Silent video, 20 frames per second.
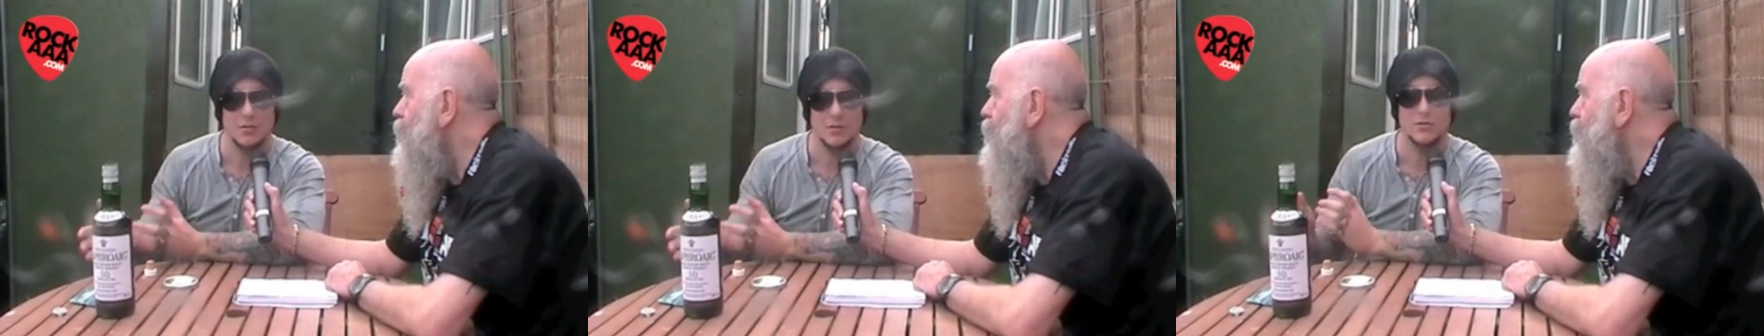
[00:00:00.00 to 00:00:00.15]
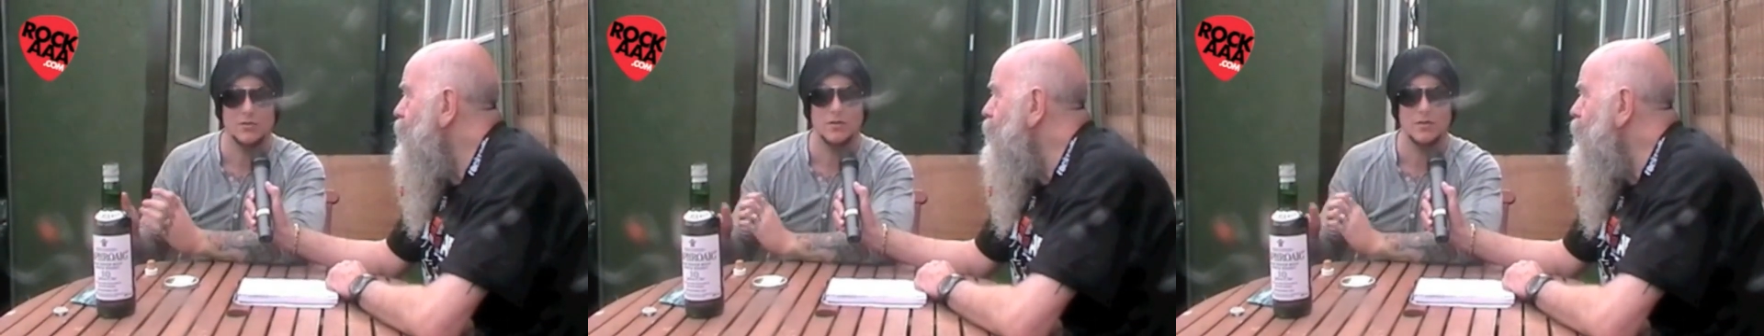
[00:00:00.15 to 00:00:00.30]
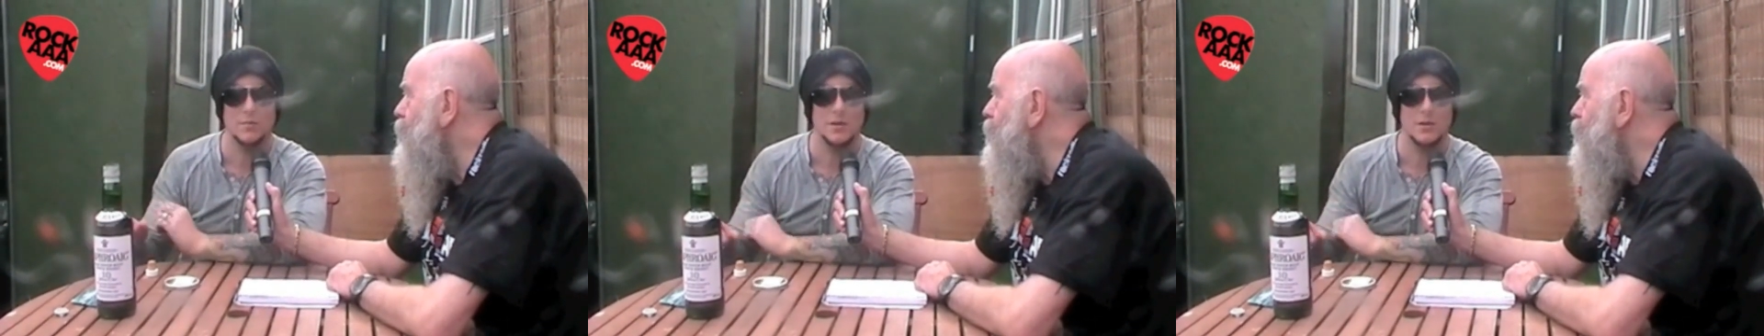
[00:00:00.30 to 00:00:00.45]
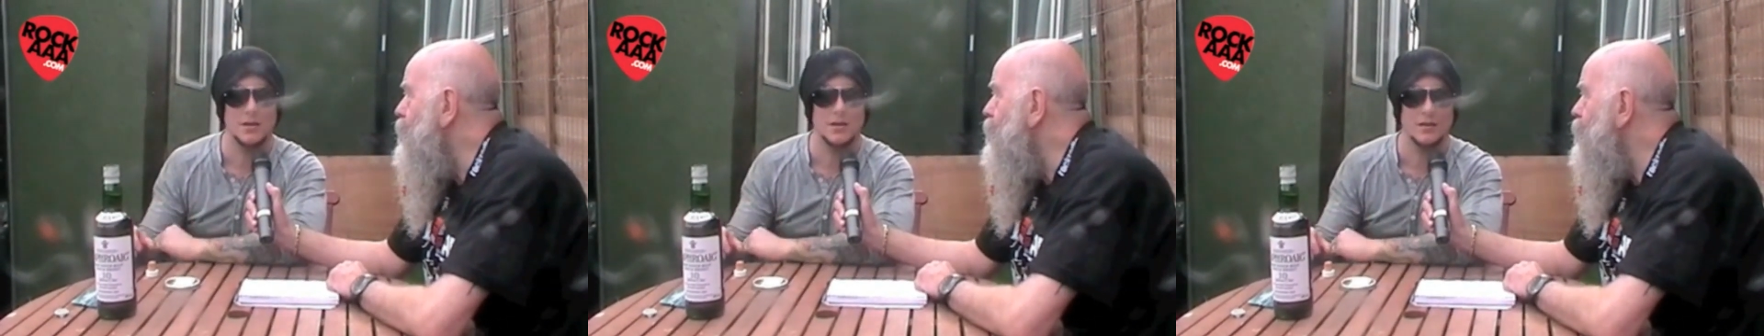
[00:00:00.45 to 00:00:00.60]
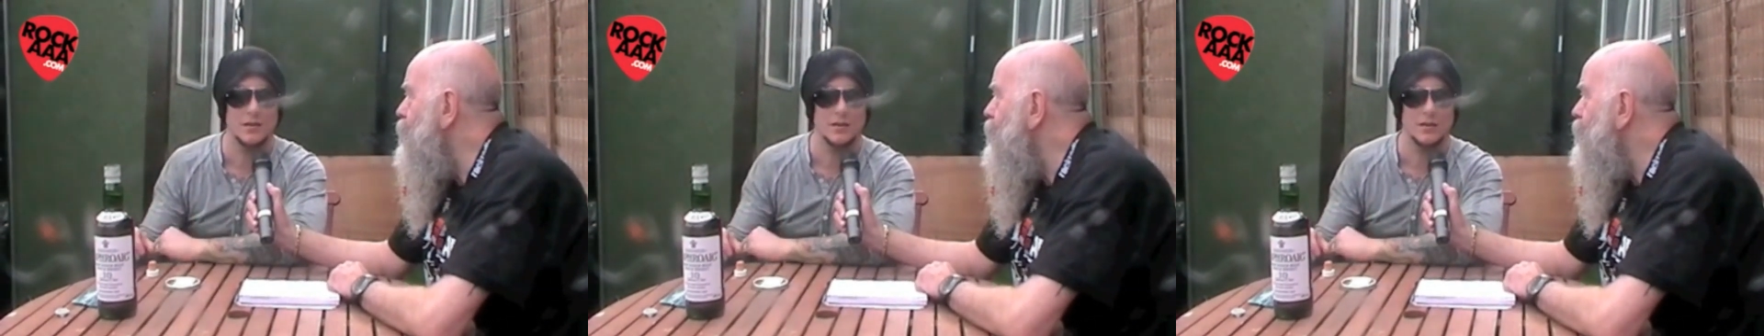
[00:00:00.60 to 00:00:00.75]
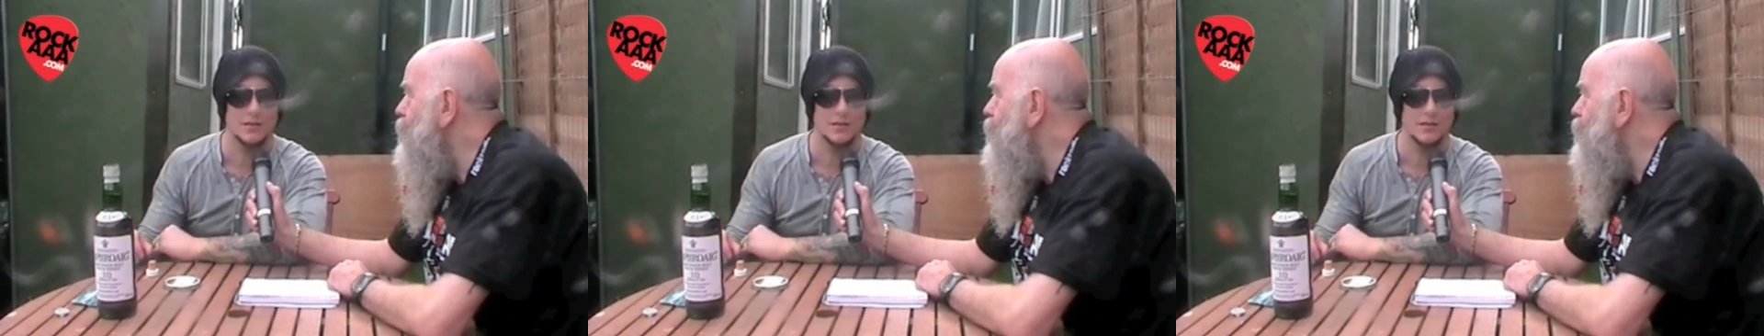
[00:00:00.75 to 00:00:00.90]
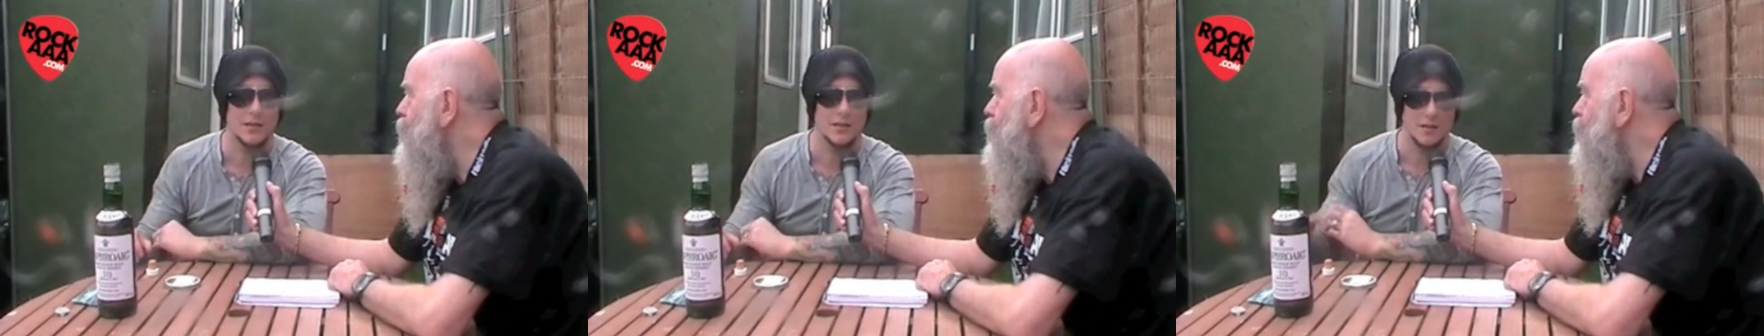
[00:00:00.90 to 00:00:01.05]
was Jimmy
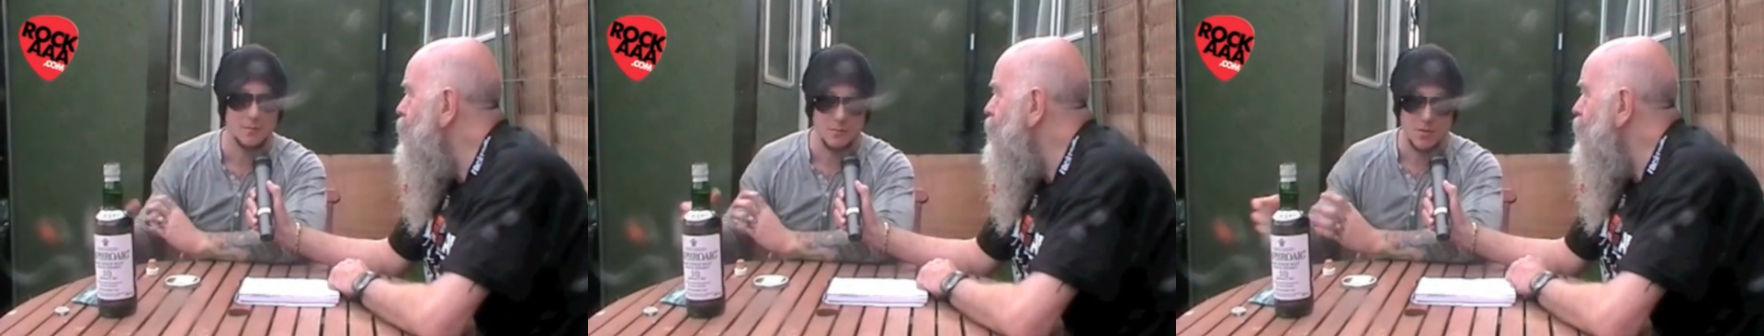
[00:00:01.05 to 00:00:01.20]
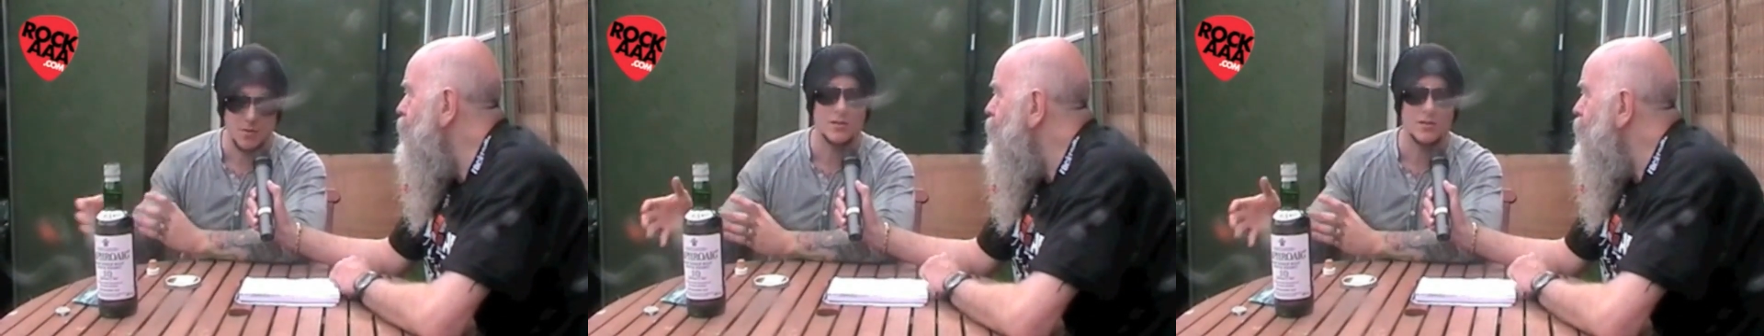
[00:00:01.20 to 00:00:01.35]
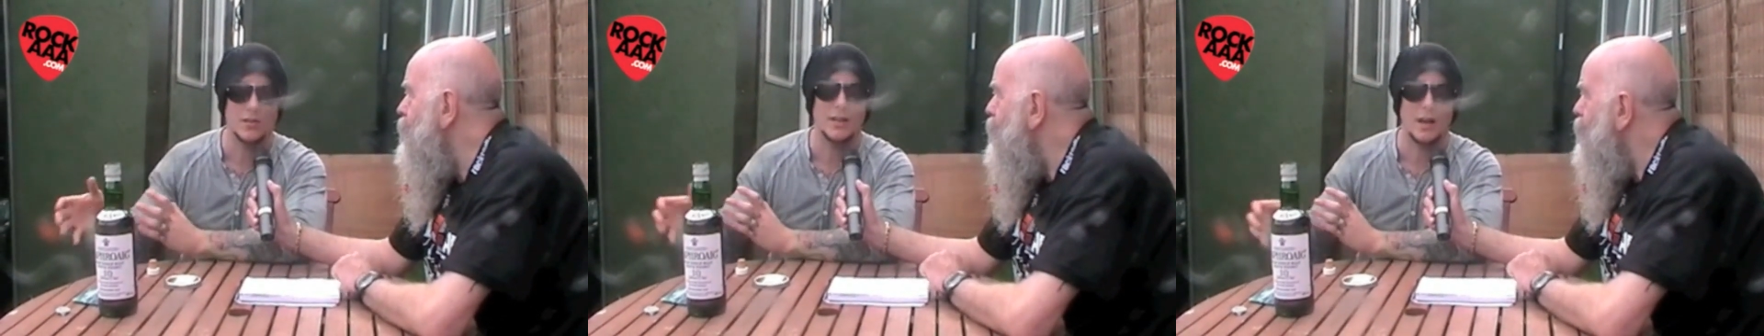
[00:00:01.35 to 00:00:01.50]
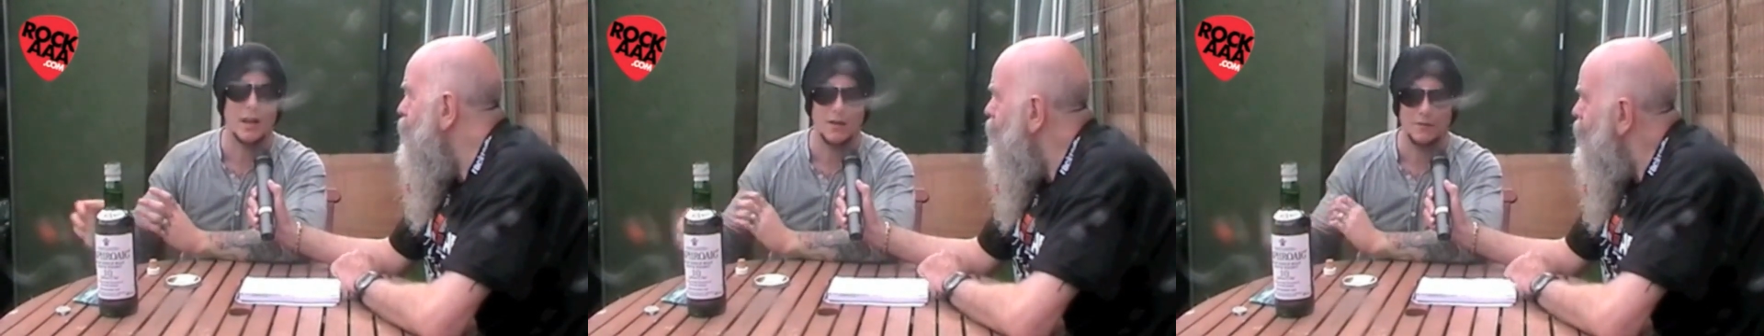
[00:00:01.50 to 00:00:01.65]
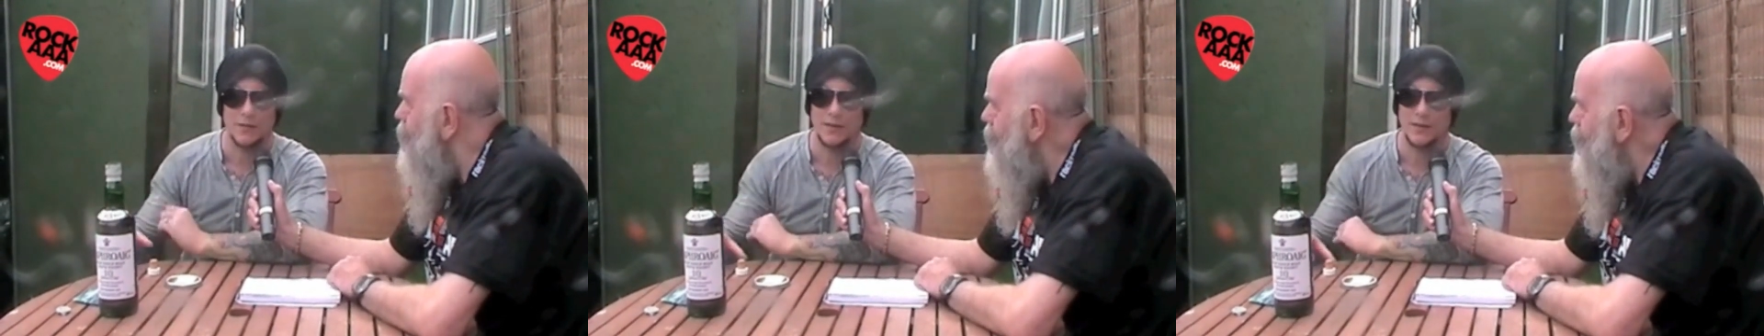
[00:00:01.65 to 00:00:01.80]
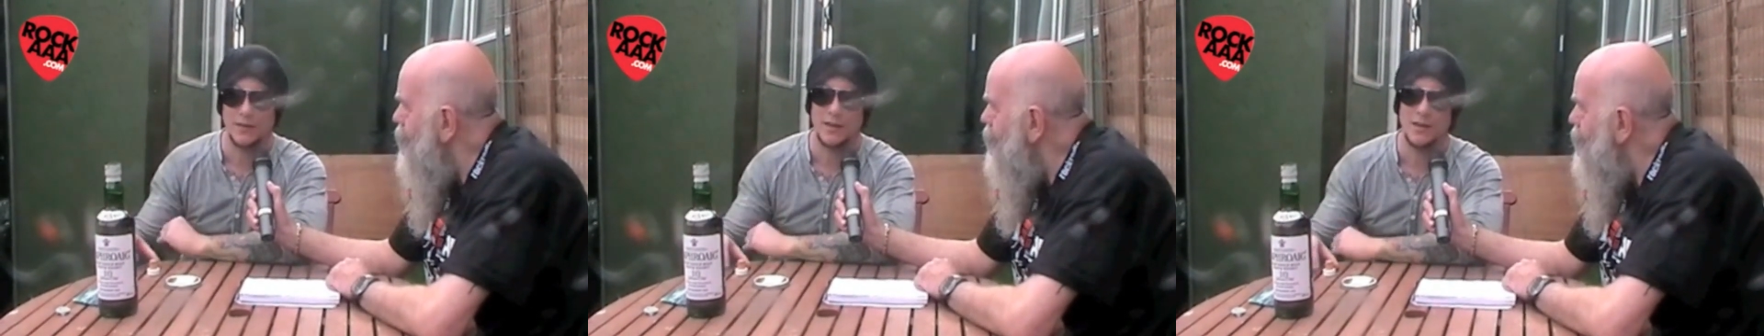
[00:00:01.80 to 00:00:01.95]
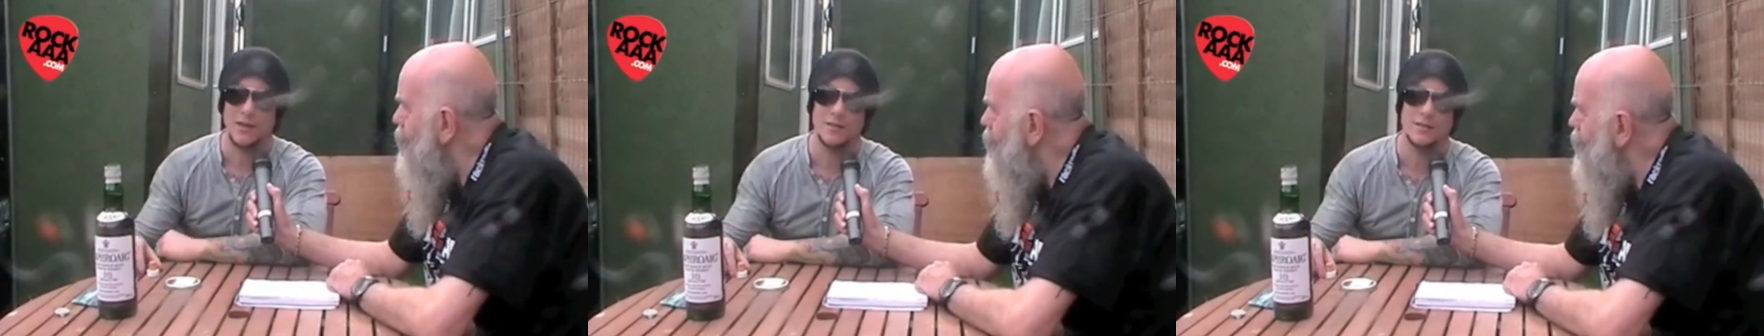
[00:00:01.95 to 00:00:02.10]
and get the music out for
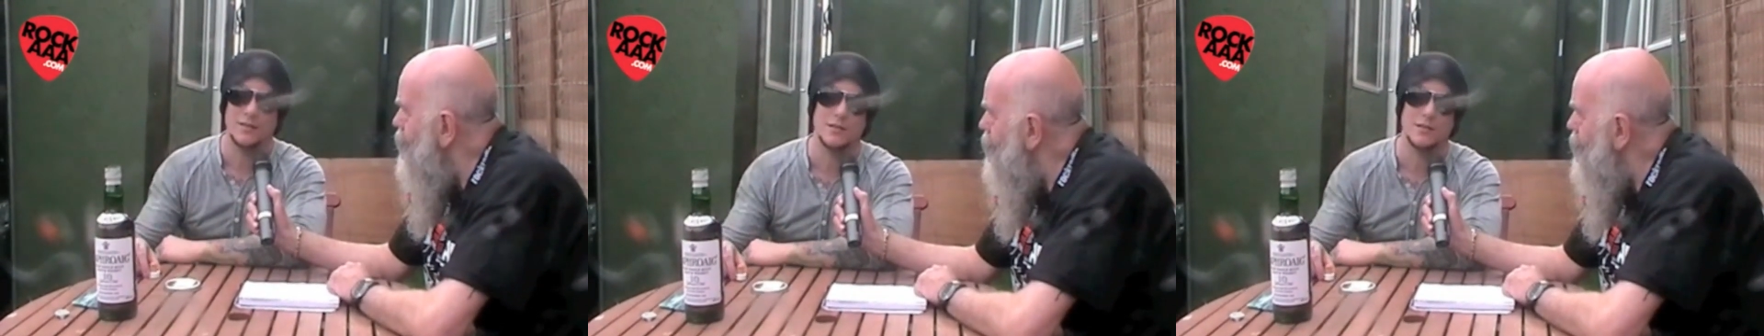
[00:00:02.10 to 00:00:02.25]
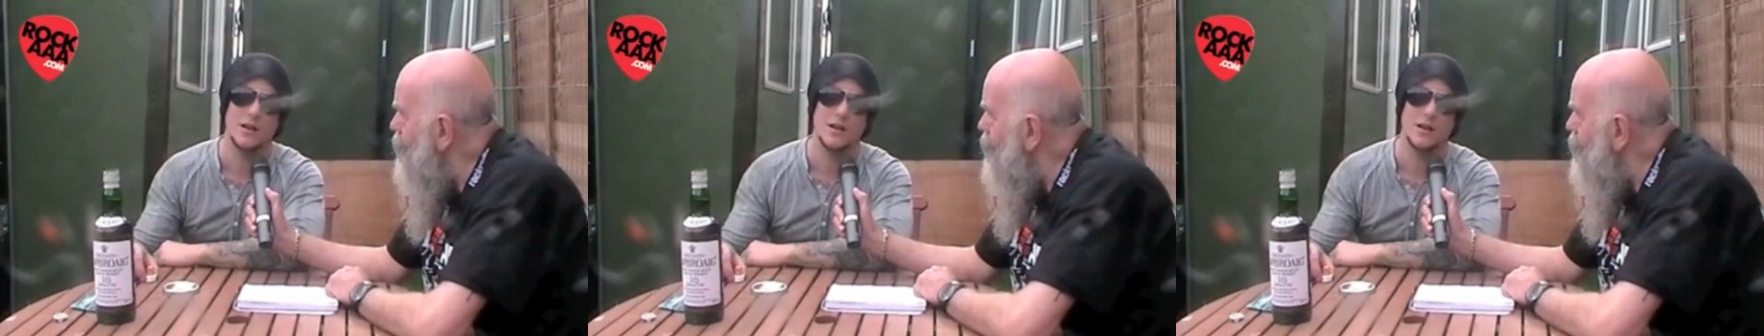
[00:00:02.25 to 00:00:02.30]
the kids,